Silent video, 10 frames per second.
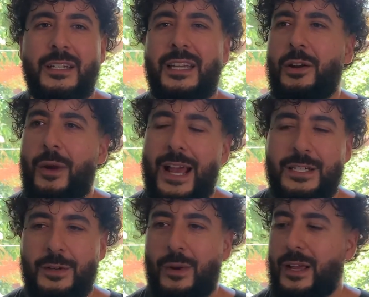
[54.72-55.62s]

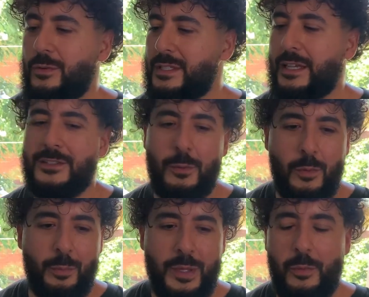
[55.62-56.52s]
interaction, right? It was like
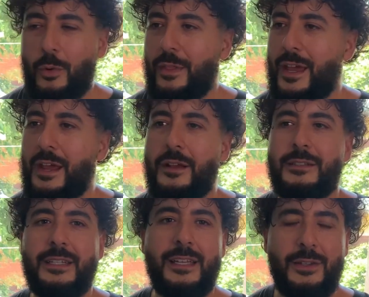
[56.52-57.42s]
some people were there
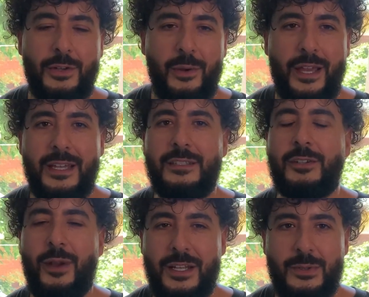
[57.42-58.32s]
to get their grade, to
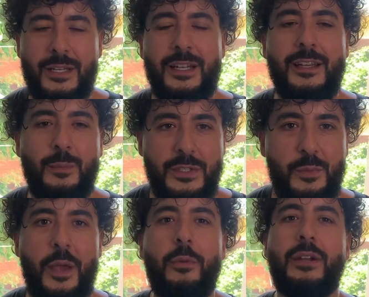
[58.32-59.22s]
graduate, to get a piece of
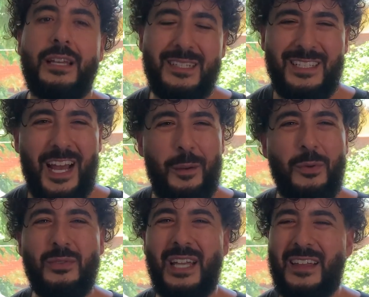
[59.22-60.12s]
paper, to get a job. It
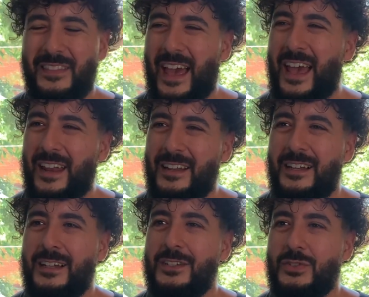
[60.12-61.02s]
was like that
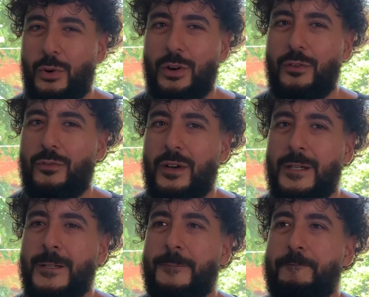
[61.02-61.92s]
sort of.
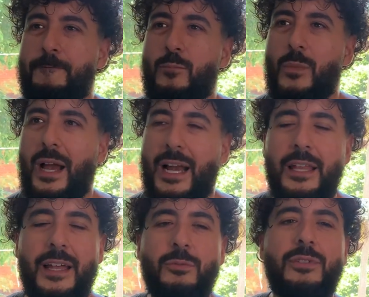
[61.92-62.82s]

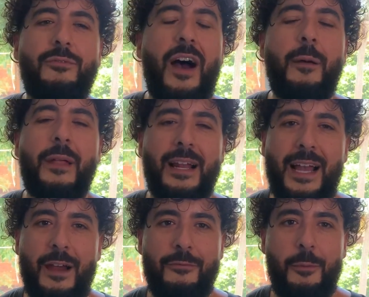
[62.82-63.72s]
That was the vibe that I
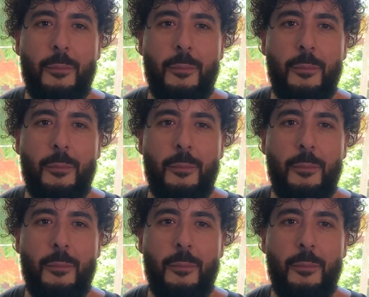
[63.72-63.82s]
got from